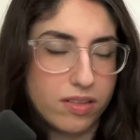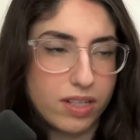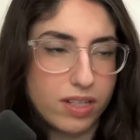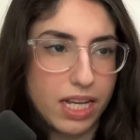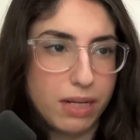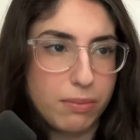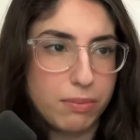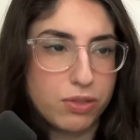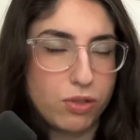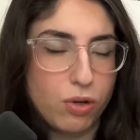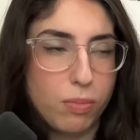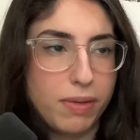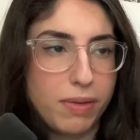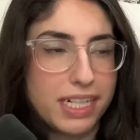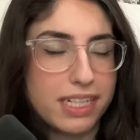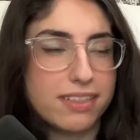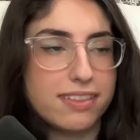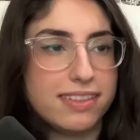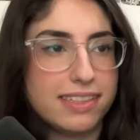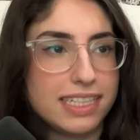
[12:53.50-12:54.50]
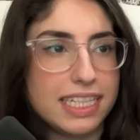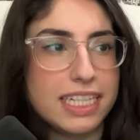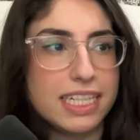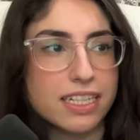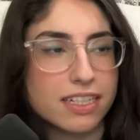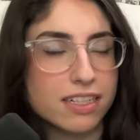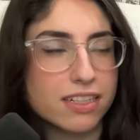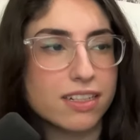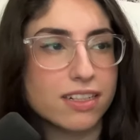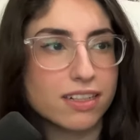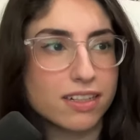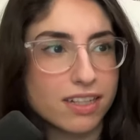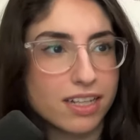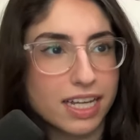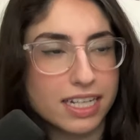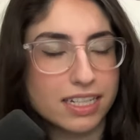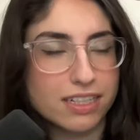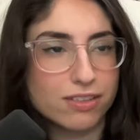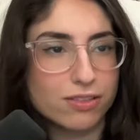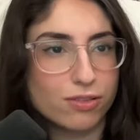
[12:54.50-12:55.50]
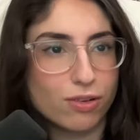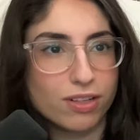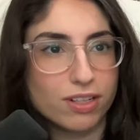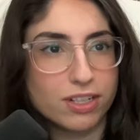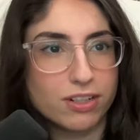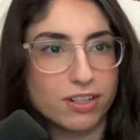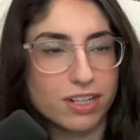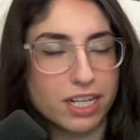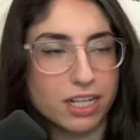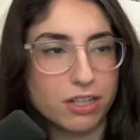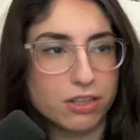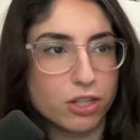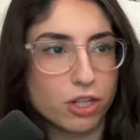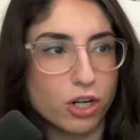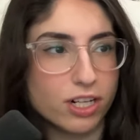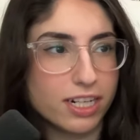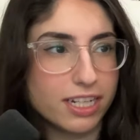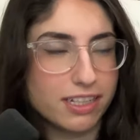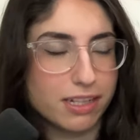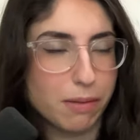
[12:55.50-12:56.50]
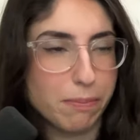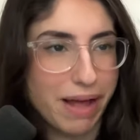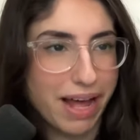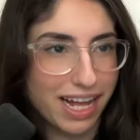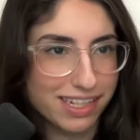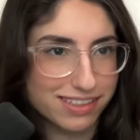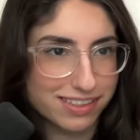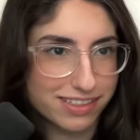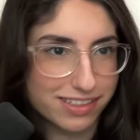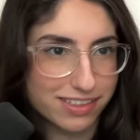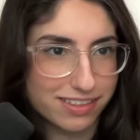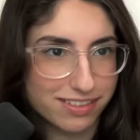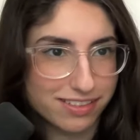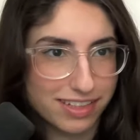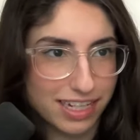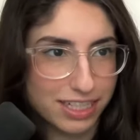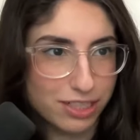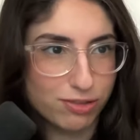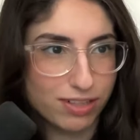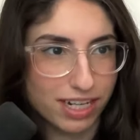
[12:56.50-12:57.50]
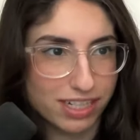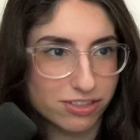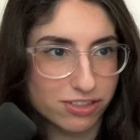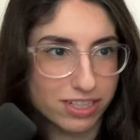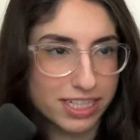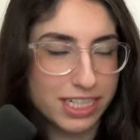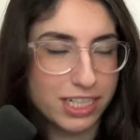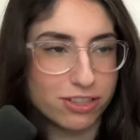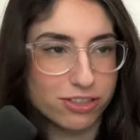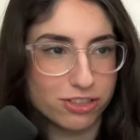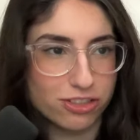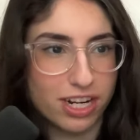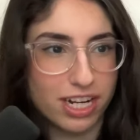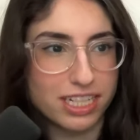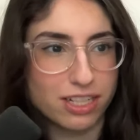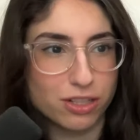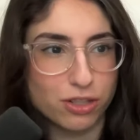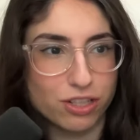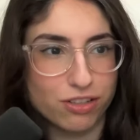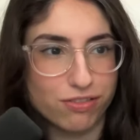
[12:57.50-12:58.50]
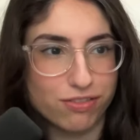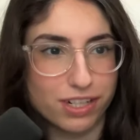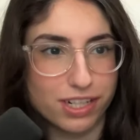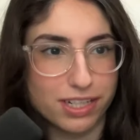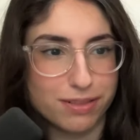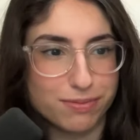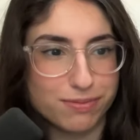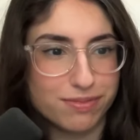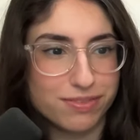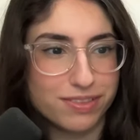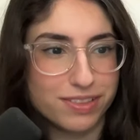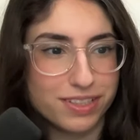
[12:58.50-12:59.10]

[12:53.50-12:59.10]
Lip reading: Okay, but don't make a scene. Like, don't, you're like alerting the masses that you guys are here trying to look for him.